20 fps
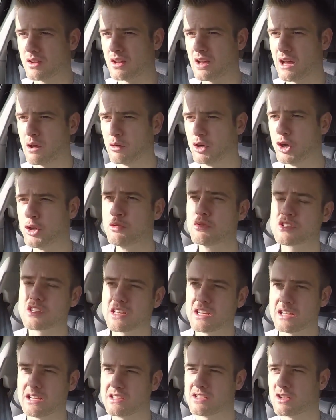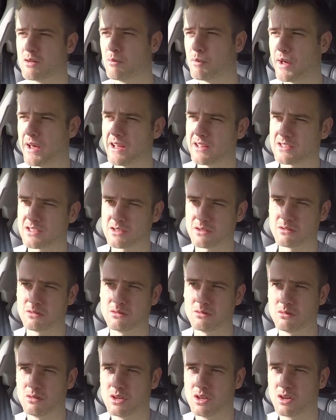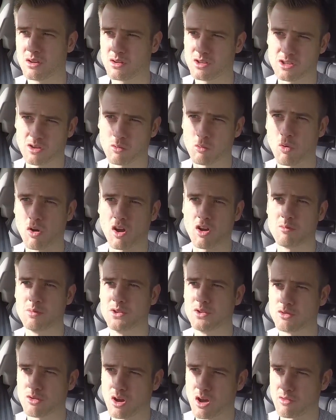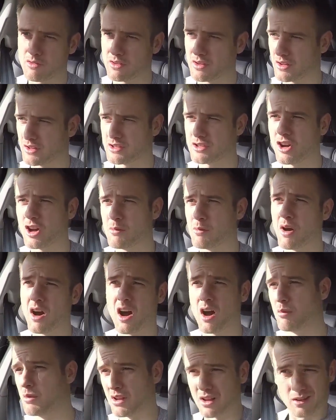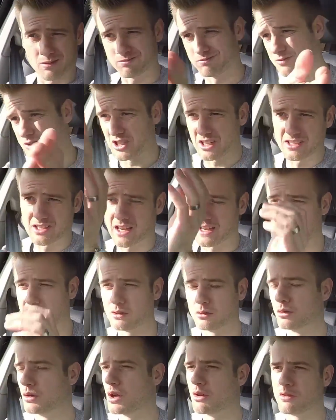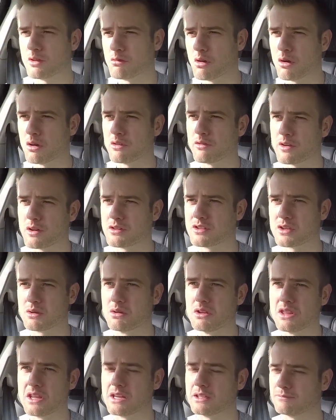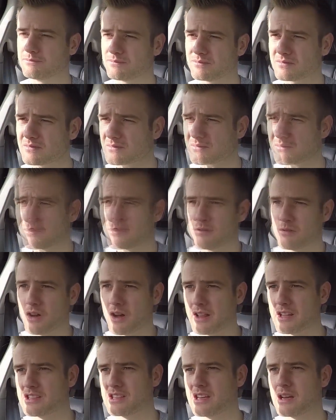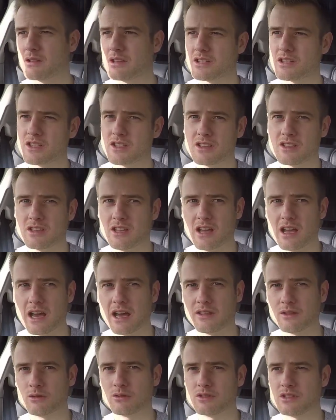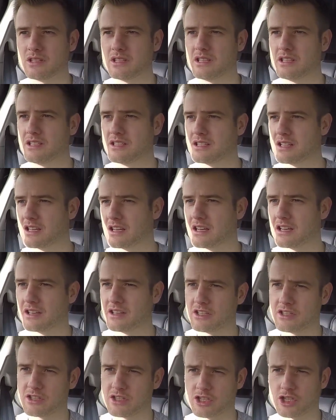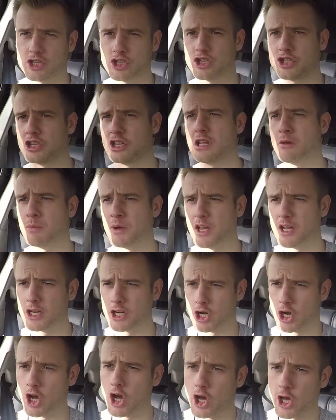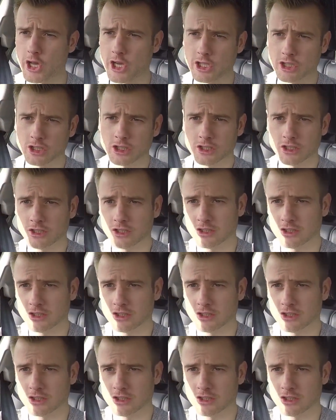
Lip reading: how loose it is compared to what I've been driving. Like the Type R, I'd be like zigzagging all over the road if I was doing that. Right, let's see how this handles this steep incline.